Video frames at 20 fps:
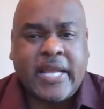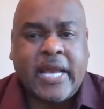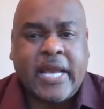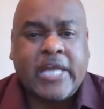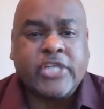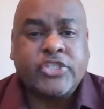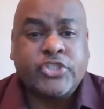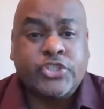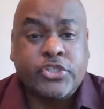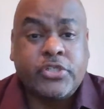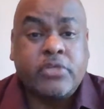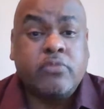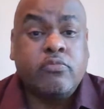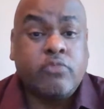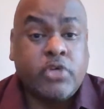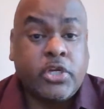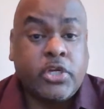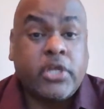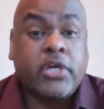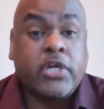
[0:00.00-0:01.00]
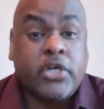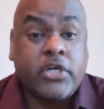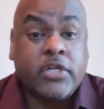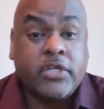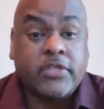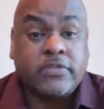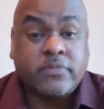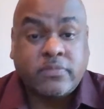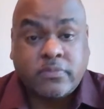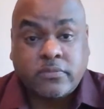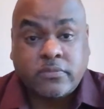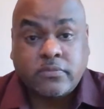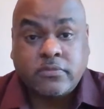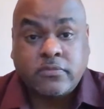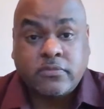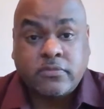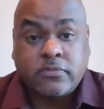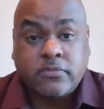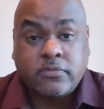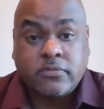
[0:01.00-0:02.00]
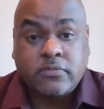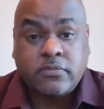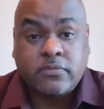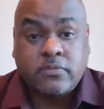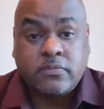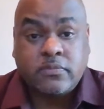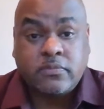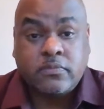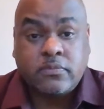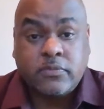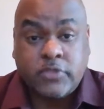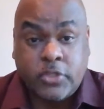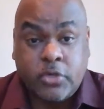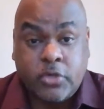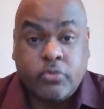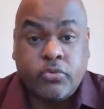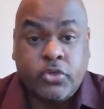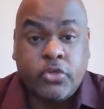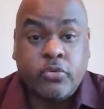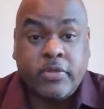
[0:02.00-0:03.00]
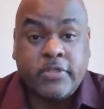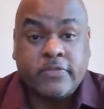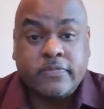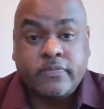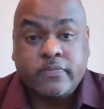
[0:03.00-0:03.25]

I shoulda, woulda, coulda. Go do it.